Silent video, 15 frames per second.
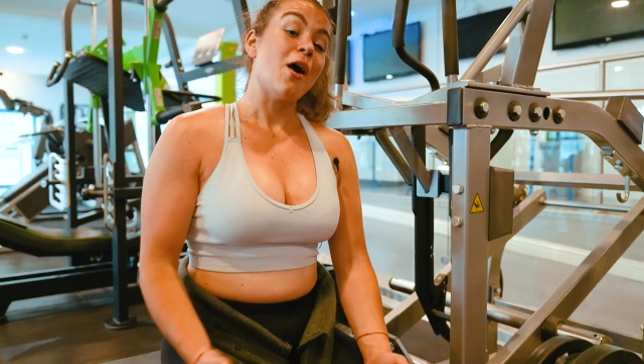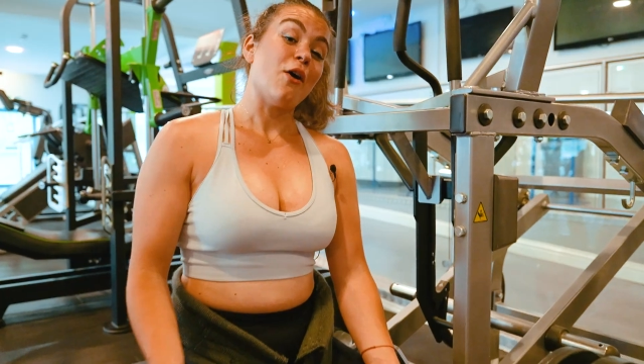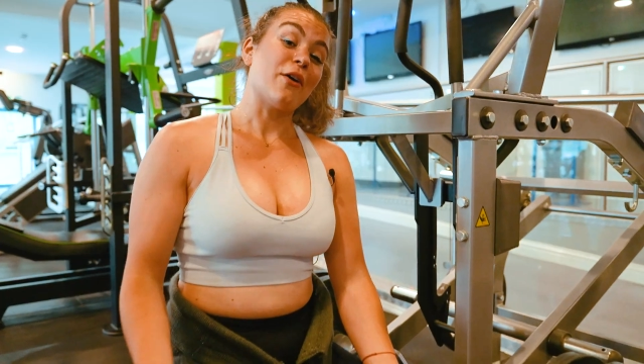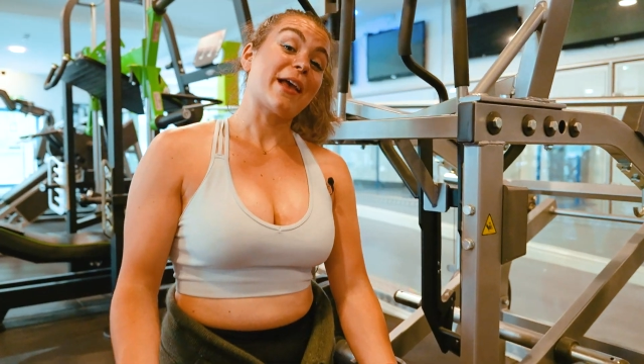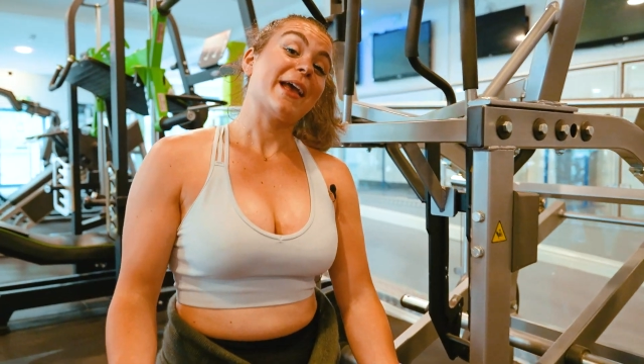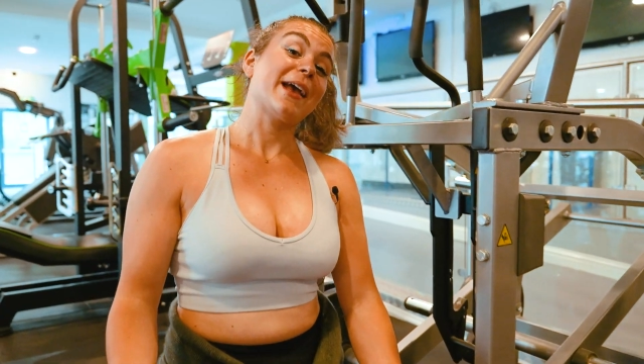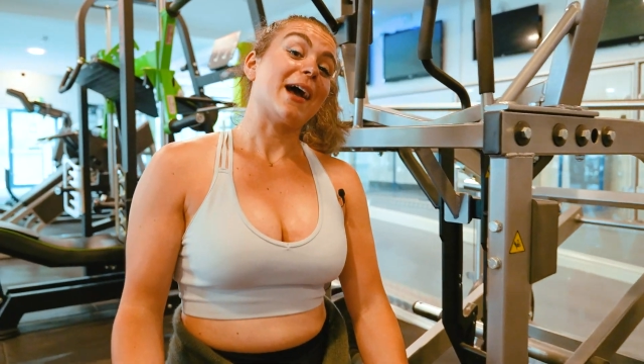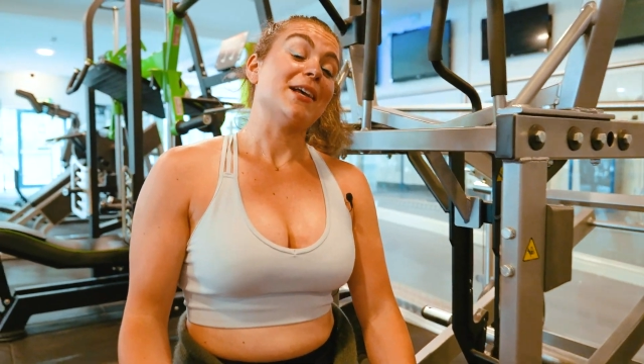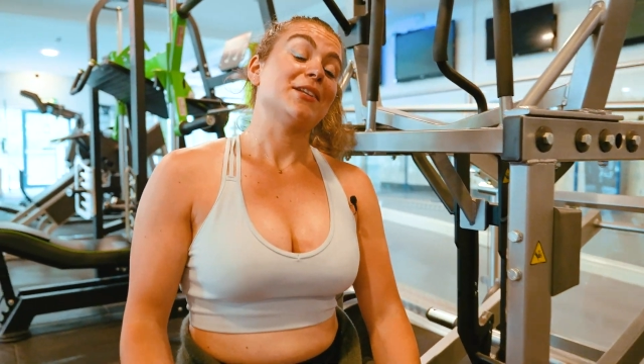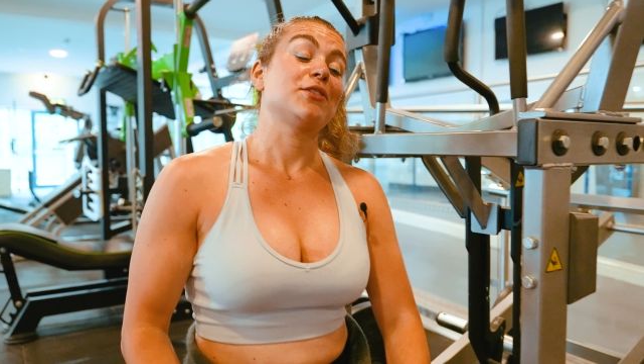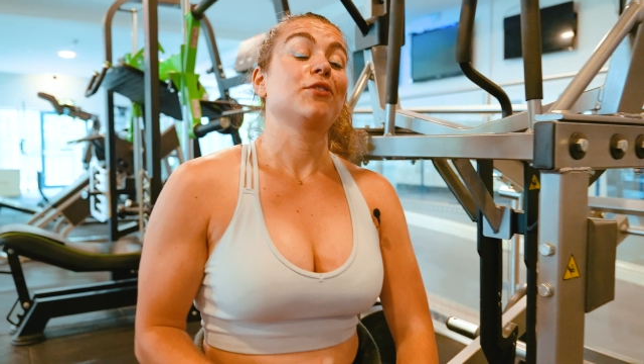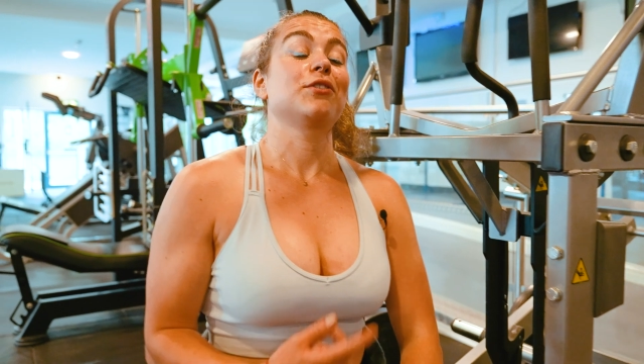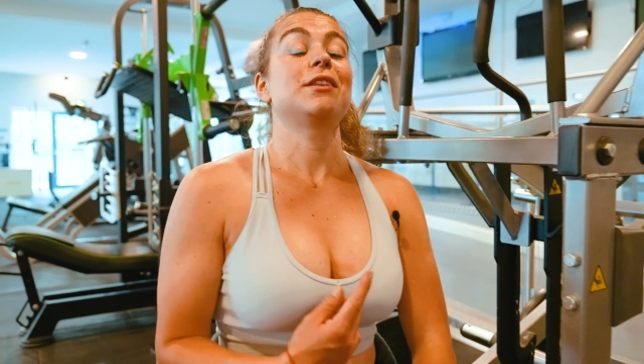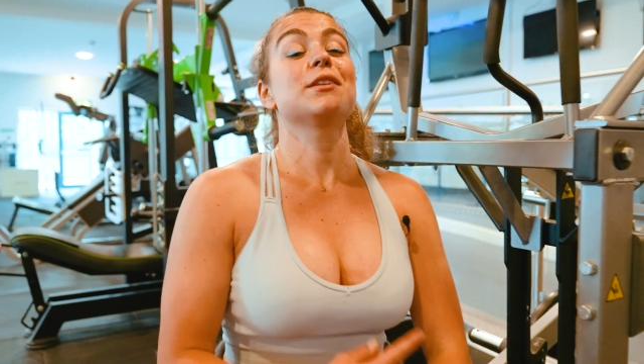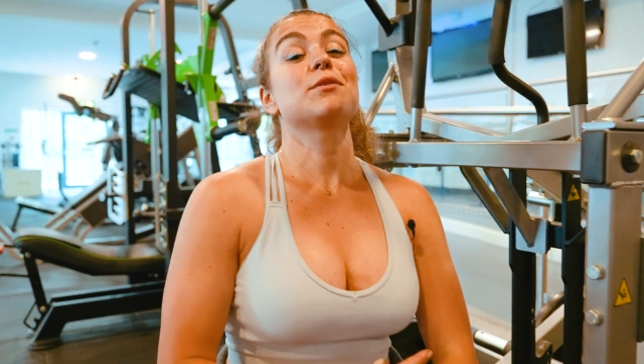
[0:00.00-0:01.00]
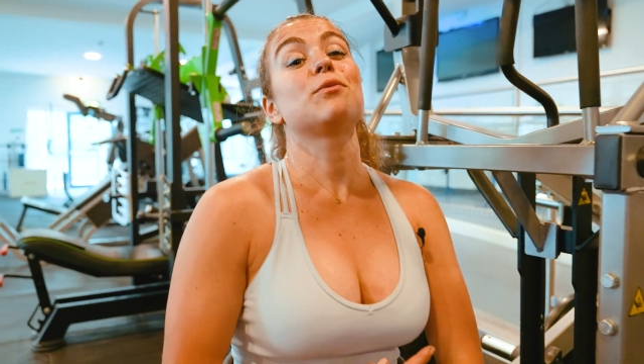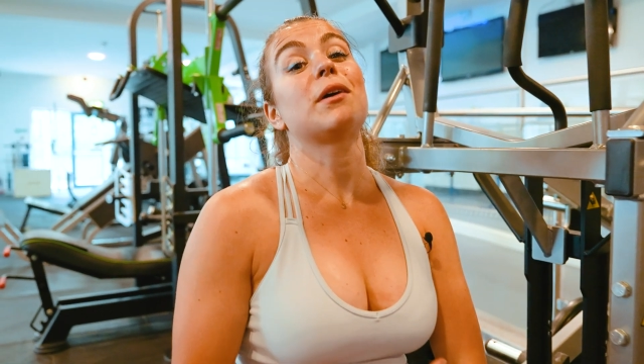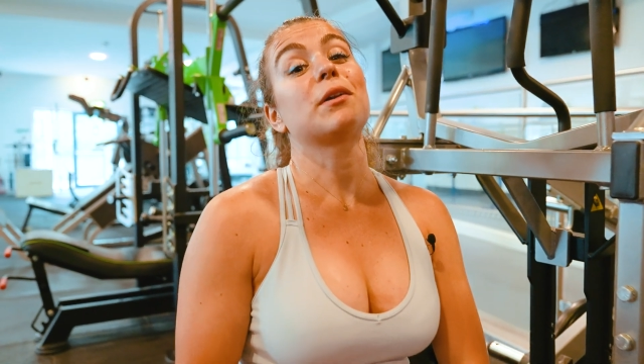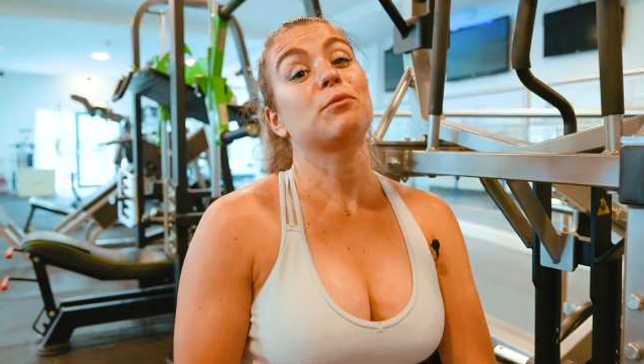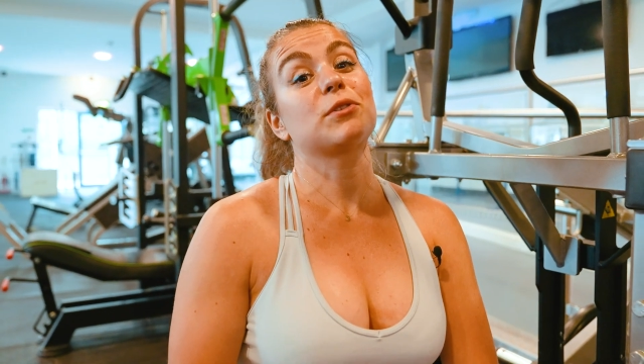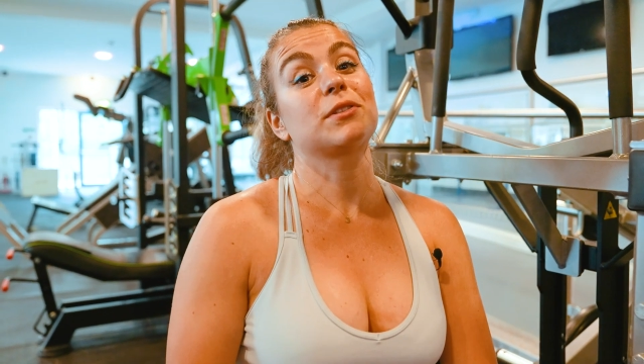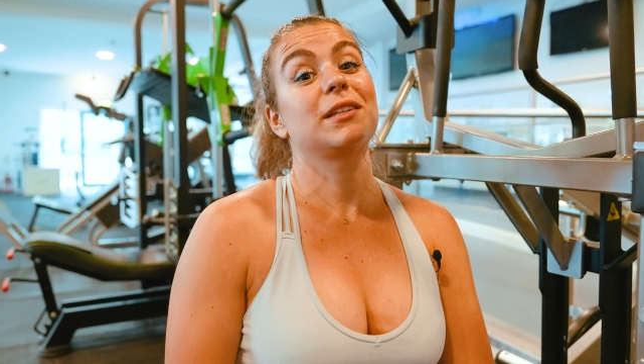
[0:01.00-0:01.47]
Okay guys, so this
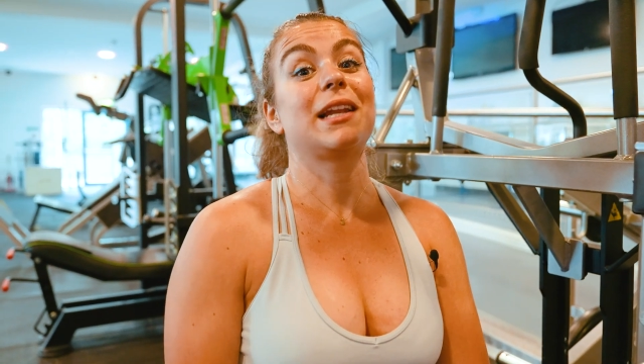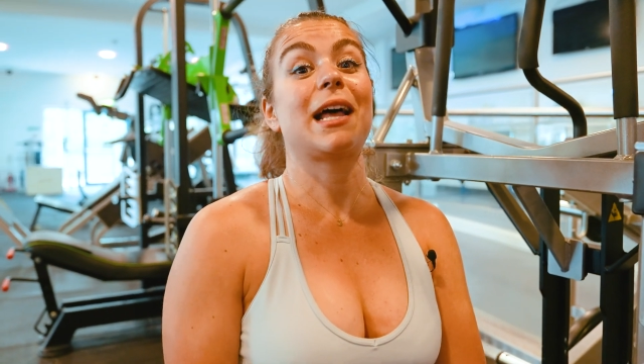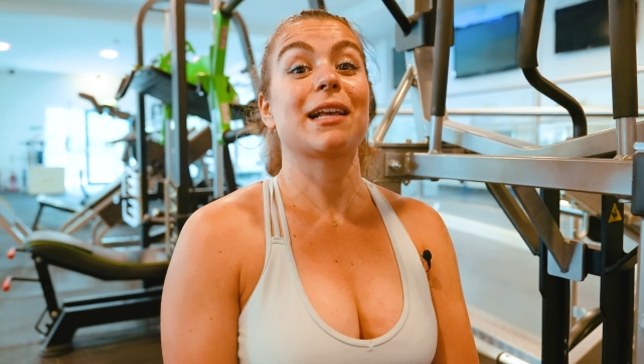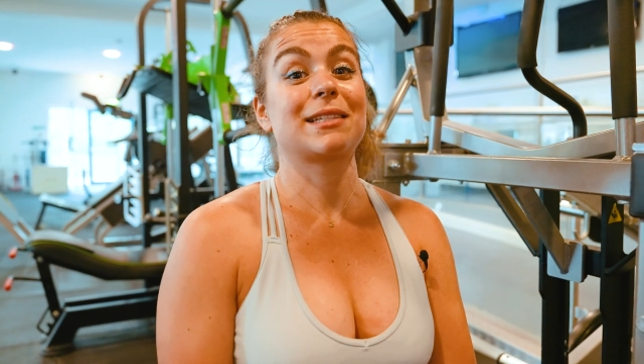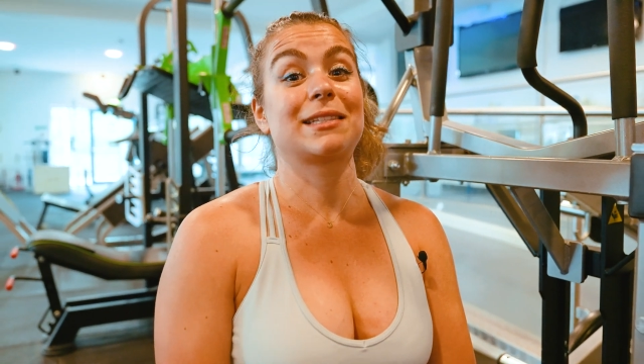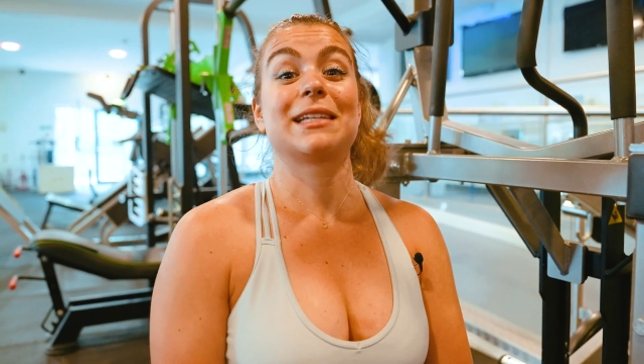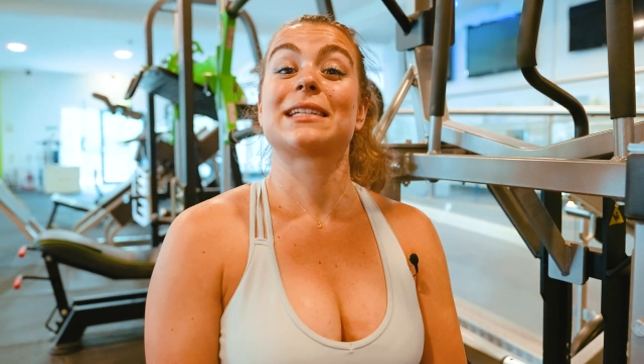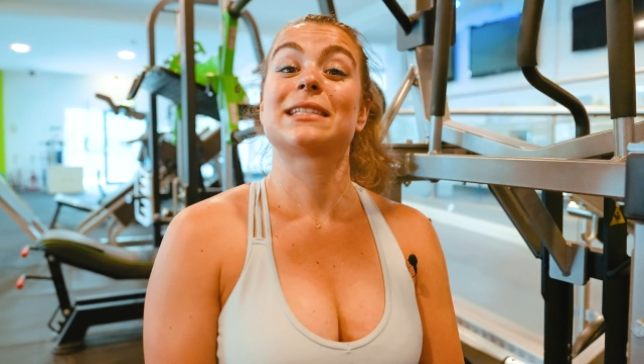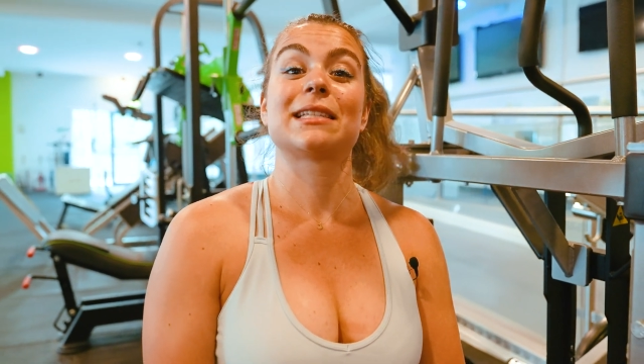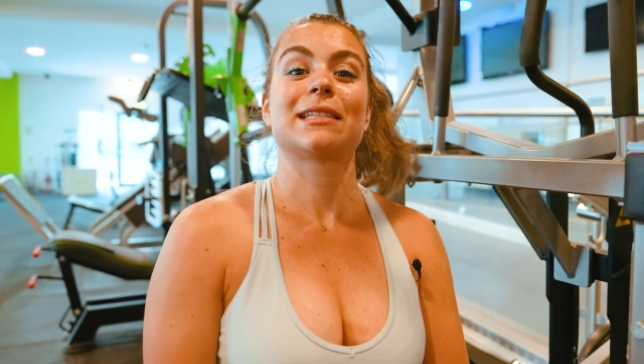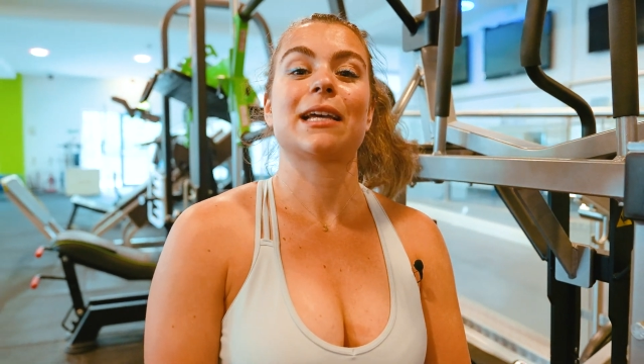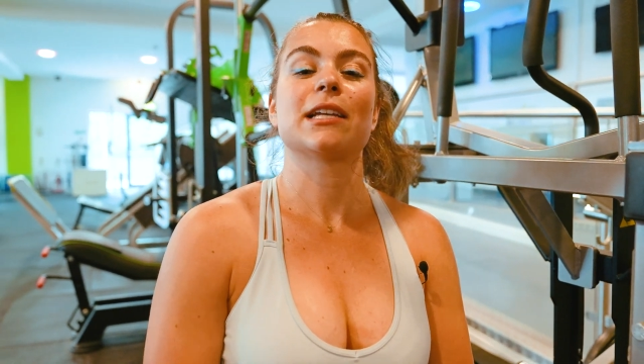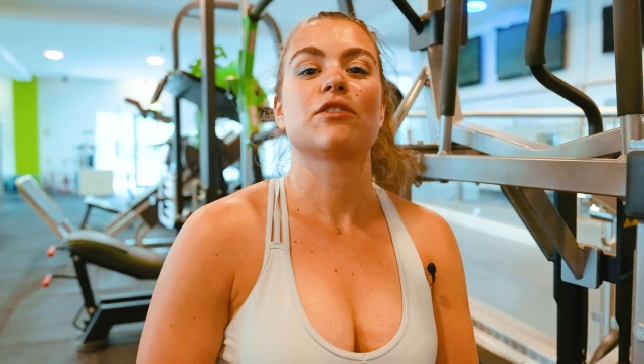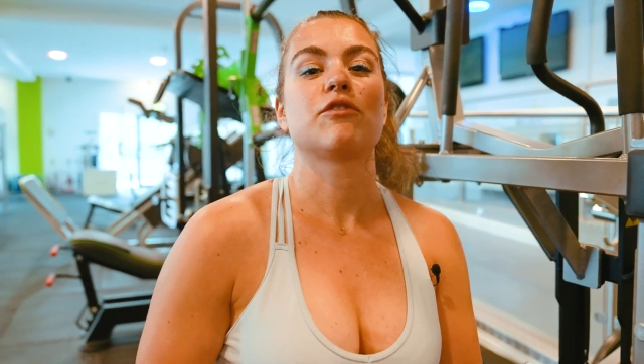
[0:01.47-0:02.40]
one was the last exercise